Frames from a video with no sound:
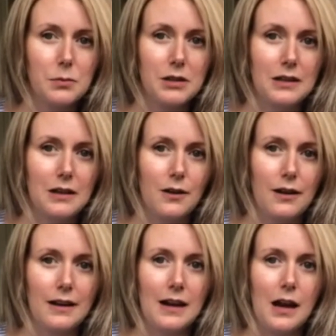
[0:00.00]
depending
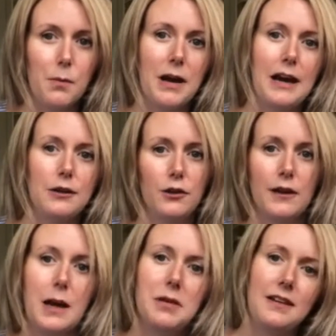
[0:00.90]
on how bad your
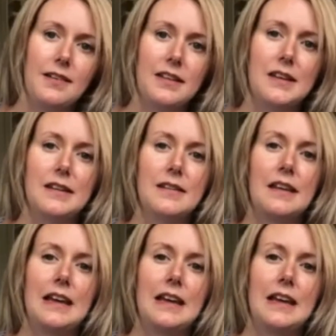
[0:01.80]
diabetes is